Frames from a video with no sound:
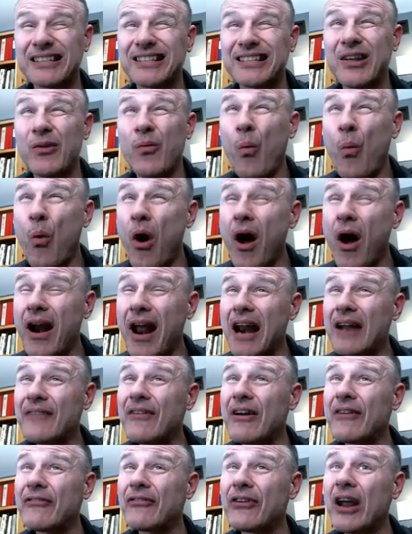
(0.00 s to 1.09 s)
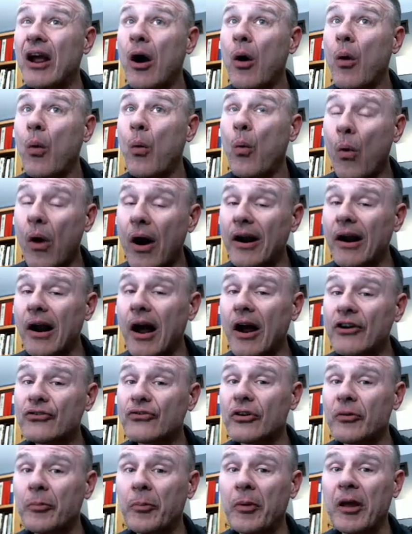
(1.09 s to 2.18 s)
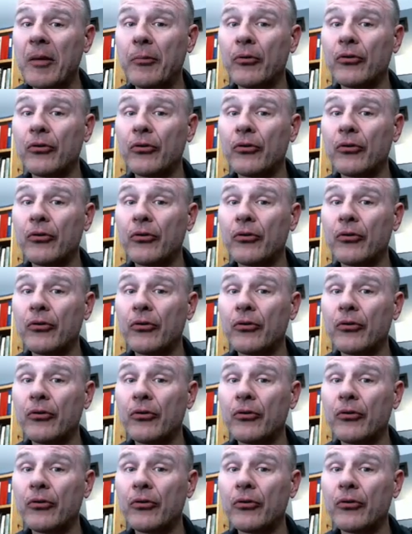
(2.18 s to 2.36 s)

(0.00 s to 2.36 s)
less than 1 out of every 100